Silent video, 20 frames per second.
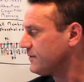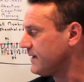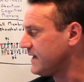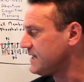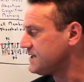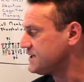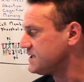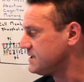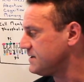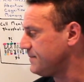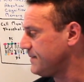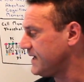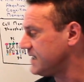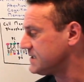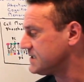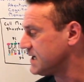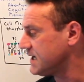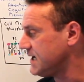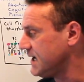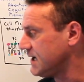formation
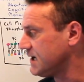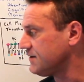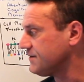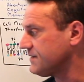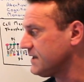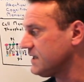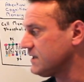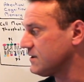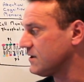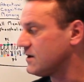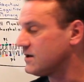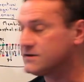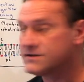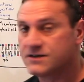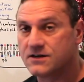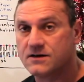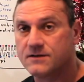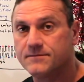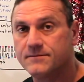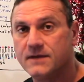depends on healthy
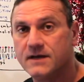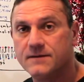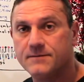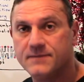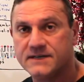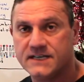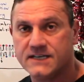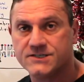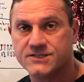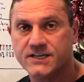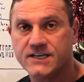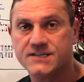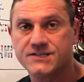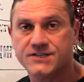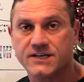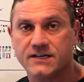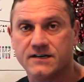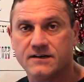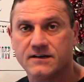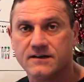long-term
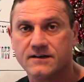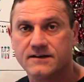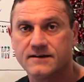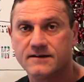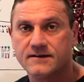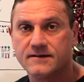potentiation.